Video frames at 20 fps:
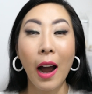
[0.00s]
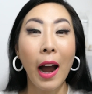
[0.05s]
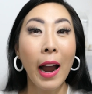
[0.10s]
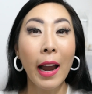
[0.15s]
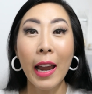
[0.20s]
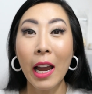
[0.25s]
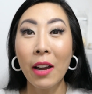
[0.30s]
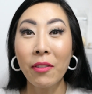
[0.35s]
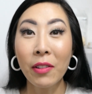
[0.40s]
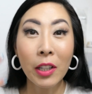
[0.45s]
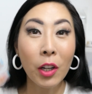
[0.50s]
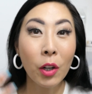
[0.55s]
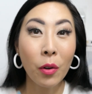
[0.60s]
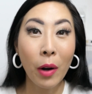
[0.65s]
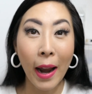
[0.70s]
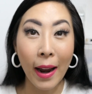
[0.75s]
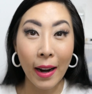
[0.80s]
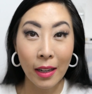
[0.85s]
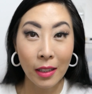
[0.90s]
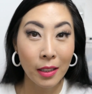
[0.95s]
I haven't
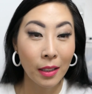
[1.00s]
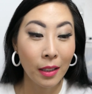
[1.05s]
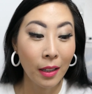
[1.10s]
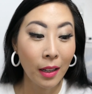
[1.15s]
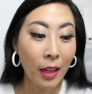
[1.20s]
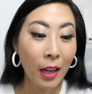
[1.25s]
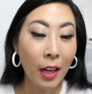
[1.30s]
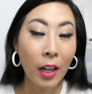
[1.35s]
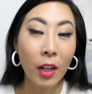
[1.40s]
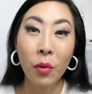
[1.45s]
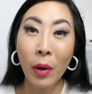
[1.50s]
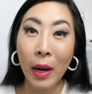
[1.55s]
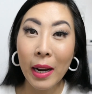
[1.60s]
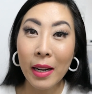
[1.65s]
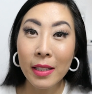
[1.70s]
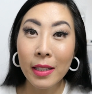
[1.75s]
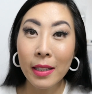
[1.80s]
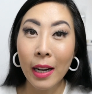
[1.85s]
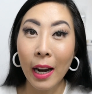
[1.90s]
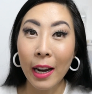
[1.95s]
cracked.
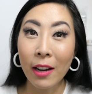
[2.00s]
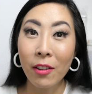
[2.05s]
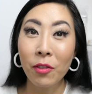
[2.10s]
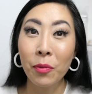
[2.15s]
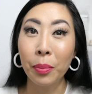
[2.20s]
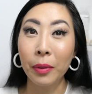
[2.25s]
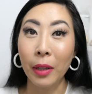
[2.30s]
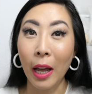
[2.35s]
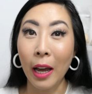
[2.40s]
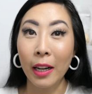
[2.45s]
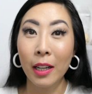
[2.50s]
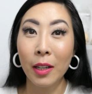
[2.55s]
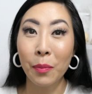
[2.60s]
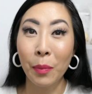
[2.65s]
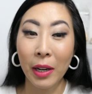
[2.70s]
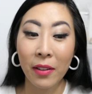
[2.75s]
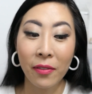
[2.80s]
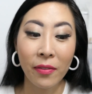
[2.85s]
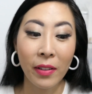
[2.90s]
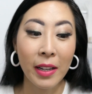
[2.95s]
Granted, I have blotted
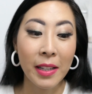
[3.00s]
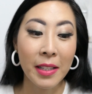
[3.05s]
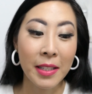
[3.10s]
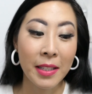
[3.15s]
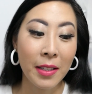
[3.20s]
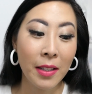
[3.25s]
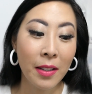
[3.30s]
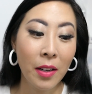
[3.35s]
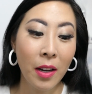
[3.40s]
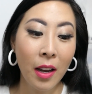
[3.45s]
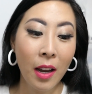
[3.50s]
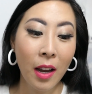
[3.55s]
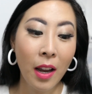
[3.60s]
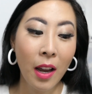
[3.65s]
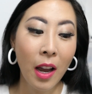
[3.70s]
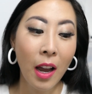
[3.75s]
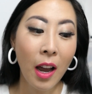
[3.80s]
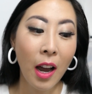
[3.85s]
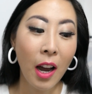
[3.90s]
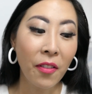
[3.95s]
my face
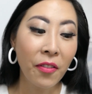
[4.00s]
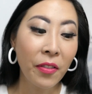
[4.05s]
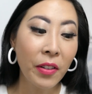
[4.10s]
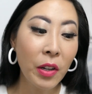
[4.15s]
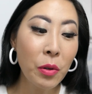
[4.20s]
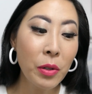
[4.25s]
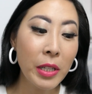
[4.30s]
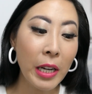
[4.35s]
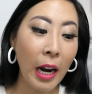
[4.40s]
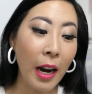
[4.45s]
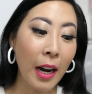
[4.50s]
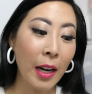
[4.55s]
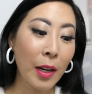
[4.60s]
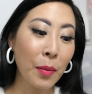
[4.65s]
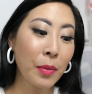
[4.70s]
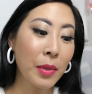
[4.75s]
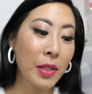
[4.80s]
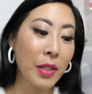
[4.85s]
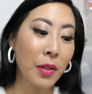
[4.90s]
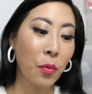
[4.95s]
a few
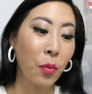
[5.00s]
times